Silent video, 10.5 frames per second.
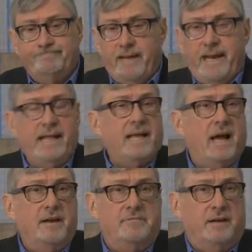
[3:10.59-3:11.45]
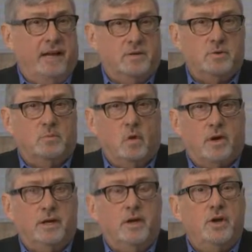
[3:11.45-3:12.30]
any kind of financial
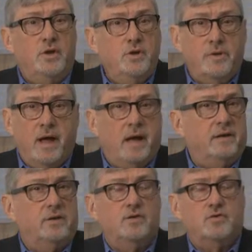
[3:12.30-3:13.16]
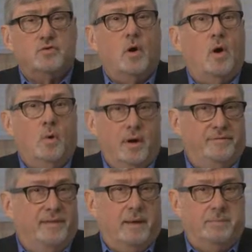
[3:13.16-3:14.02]
market, you're not in control
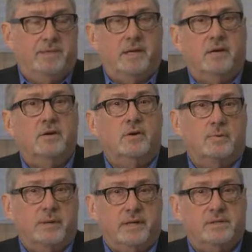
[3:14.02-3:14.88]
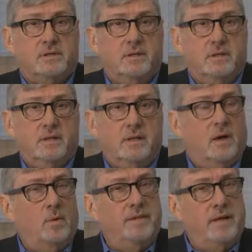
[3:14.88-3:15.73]
of that particular risk.
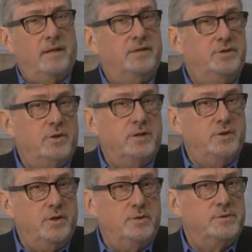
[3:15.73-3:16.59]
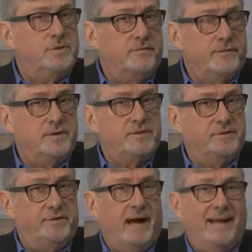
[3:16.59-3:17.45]
The only thing that you can do is
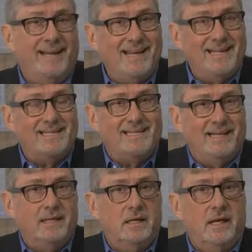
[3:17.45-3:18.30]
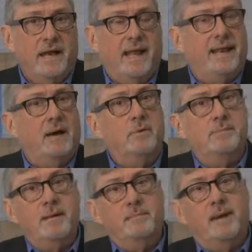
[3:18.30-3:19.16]
diversify against it, and that
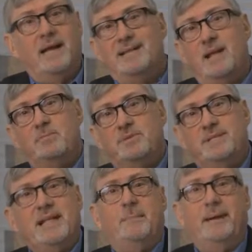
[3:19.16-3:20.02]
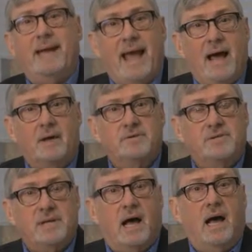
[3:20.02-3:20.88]
would mean by stepping
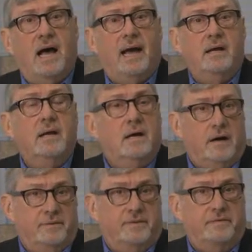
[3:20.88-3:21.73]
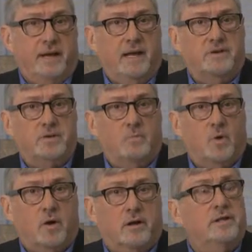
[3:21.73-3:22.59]
outside of the financial
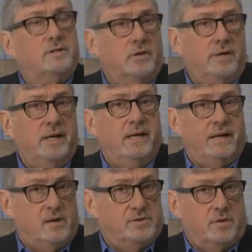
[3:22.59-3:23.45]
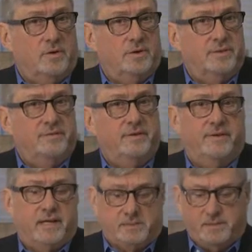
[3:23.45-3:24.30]
markets, looking at alternative
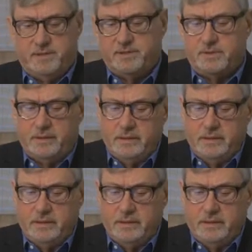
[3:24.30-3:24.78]
investments.